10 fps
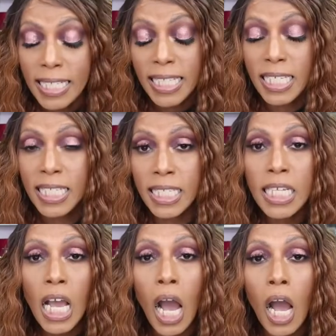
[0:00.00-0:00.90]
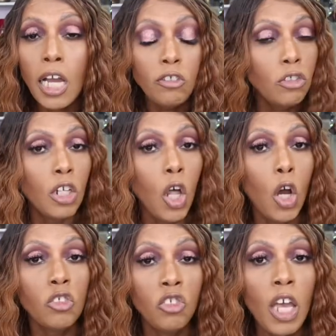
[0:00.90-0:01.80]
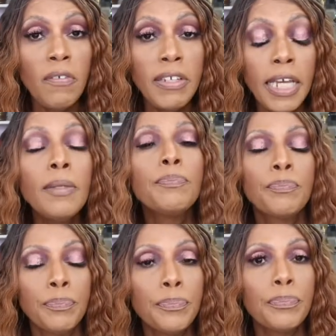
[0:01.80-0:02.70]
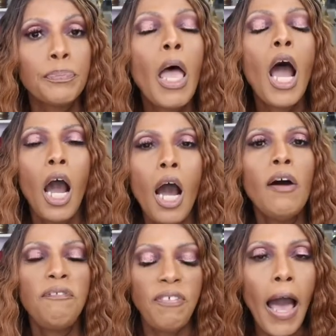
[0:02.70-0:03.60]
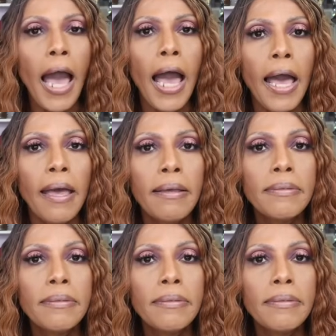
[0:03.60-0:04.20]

the CR, the longevity, a 5.